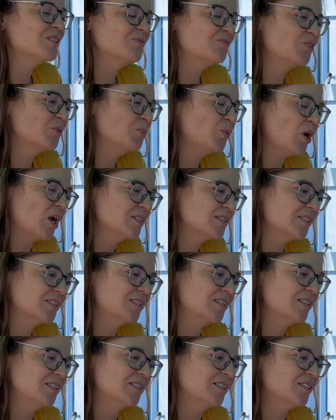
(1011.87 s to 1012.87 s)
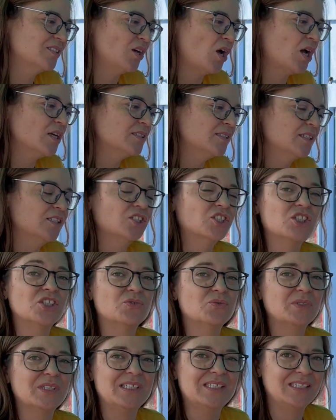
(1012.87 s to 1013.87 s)
them for processing and sauce, it's just
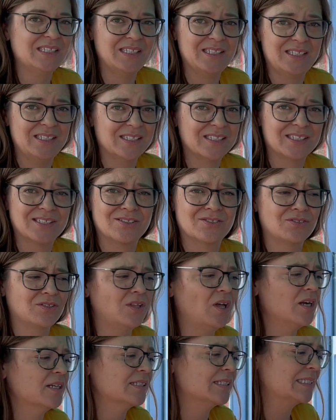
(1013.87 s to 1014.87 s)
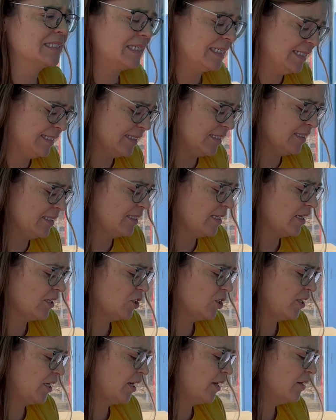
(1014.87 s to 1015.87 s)
really tedious because there's a lot of skins and such
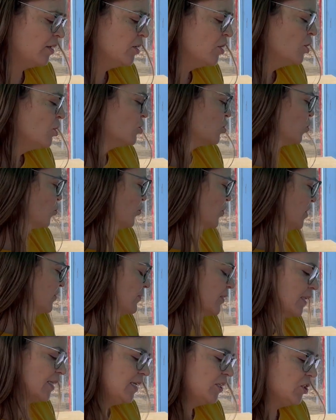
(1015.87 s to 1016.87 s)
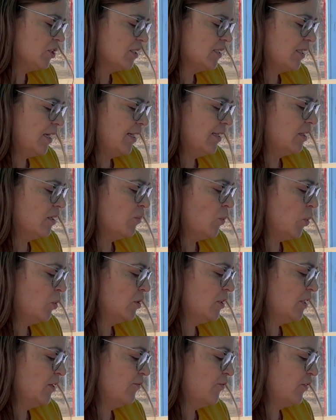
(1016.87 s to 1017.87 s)
there. So we really just like them
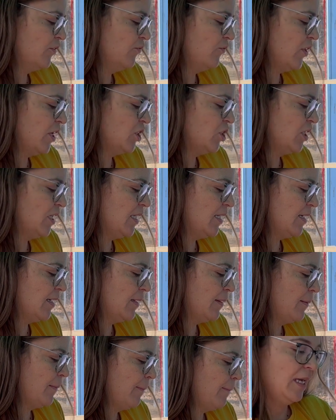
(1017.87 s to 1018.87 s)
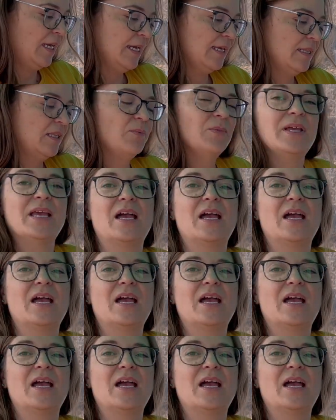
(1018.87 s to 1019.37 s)
mostly for fresh eating. Okay, and then we